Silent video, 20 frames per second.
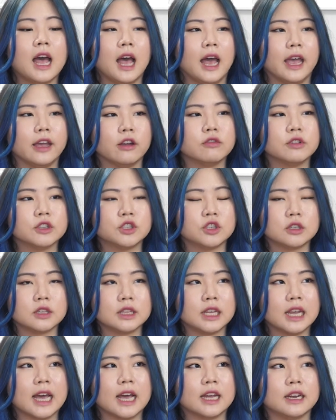I
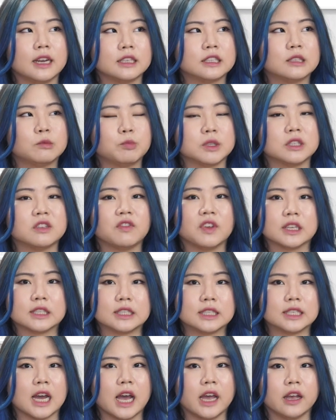originally had a specific
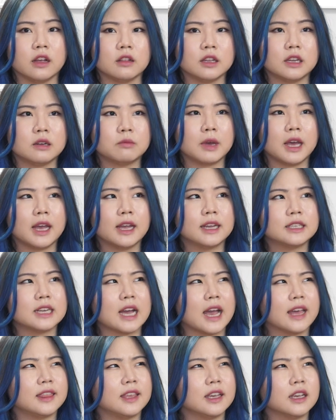style in mind.
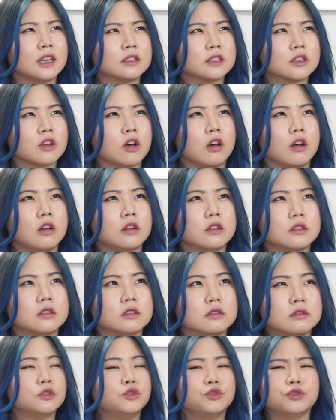I think it's called
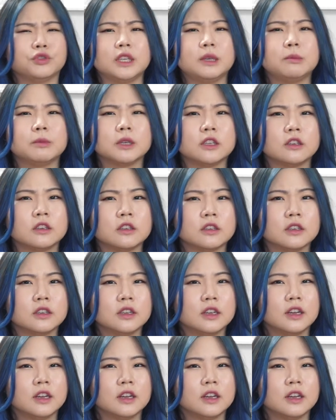Dreamer.